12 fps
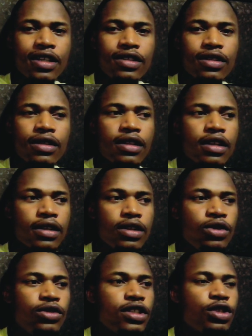Let's start there.
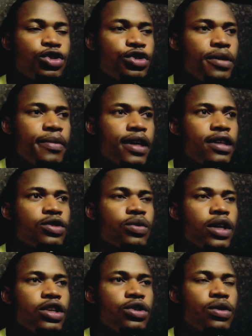Lucid dreaming is
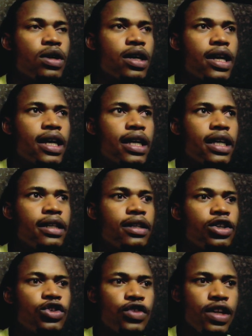when you are in a
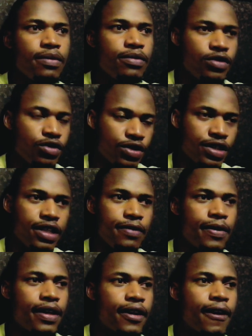dream, you're
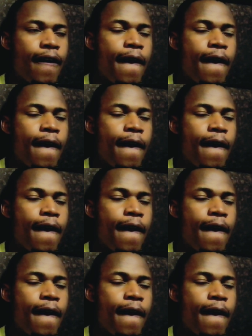sleeping,